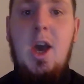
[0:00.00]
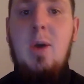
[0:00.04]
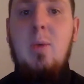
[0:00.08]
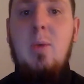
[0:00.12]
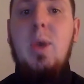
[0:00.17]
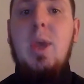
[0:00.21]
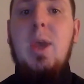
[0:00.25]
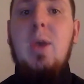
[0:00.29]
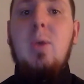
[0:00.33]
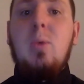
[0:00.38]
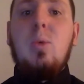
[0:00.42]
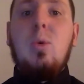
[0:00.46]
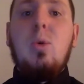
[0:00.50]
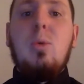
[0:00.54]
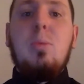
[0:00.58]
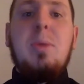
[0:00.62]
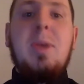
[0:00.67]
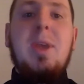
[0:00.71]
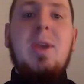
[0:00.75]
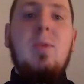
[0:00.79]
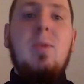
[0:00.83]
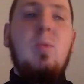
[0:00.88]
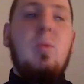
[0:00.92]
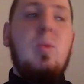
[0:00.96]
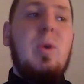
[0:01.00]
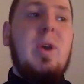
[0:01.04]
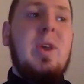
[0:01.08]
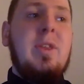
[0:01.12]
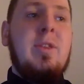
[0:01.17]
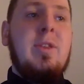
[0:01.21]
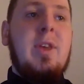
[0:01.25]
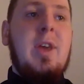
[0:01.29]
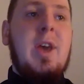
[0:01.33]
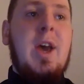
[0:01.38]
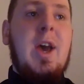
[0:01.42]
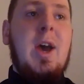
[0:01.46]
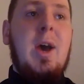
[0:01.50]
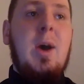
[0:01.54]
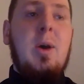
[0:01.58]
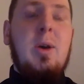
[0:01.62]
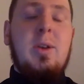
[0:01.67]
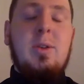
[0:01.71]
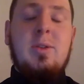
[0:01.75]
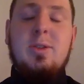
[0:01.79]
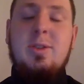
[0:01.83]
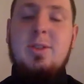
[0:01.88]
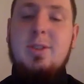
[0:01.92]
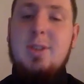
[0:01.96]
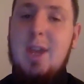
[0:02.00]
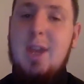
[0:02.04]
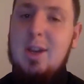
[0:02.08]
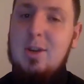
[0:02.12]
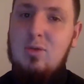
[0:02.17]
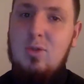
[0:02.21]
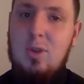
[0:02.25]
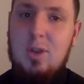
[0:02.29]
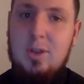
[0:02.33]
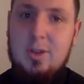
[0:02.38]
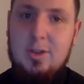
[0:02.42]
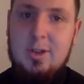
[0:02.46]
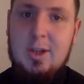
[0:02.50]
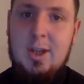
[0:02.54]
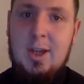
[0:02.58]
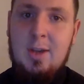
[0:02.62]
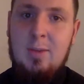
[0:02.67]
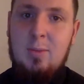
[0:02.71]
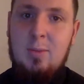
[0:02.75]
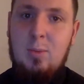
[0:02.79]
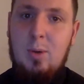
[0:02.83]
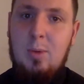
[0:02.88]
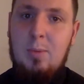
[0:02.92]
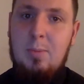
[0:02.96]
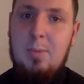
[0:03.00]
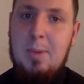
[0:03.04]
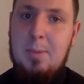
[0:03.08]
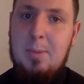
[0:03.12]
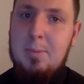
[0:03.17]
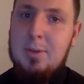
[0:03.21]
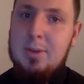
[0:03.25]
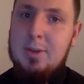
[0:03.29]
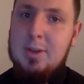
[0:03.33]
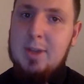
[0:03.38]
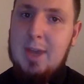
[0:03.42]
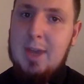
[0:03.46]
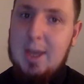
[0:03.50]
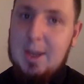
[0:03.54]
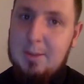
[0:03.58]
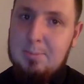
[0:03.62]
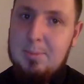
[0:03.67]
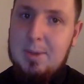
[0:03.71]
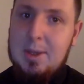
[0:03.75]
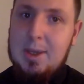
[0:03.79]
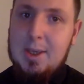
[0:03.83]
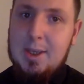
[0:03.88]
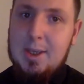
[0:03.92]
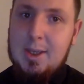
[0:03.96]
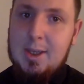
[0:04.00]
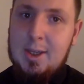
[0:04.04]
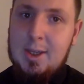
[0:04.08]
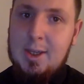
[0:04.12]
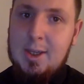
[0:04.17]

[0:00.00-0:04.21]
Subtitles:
We will be with our stacked roster, what members can make it.